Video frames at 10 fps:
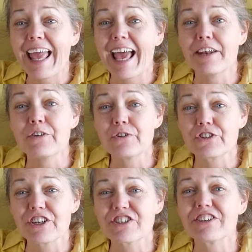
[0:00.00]
and
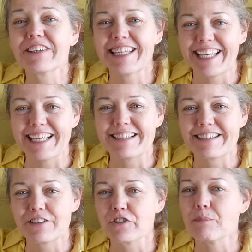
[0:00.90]
nutritional
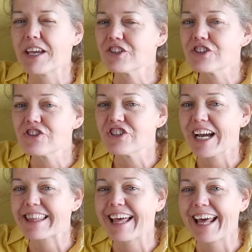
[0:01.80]
needs. So make sure you
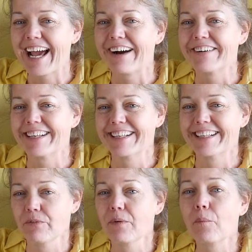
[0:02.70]
check that out.
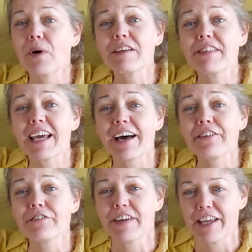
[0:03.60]
One of the
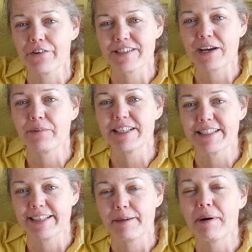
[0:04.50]
other videos I
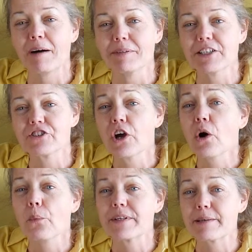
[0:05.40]
recently published
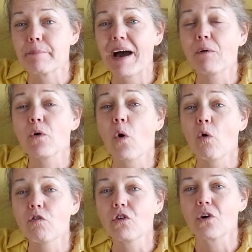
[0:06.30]
was about
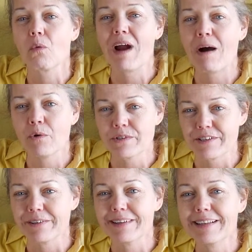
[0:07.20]

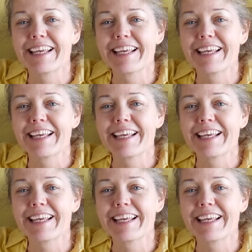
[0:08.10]
over-arousal.